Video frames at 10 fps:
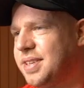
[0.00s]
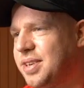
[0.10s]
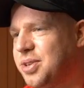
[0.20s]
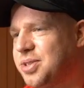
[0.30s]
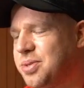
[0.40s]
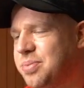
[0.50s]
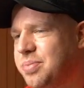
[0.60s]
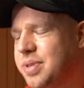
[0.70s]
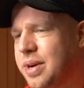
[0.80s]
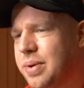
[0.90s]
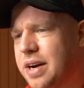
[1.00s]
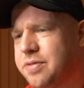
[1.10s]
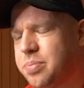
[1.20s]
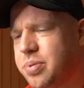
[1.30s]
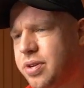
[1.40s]
Awesome. Yeah, we'll
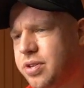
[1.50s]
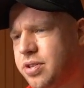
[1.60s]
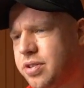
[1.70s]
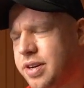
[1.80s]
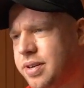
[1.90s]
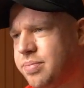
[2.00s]
have to put your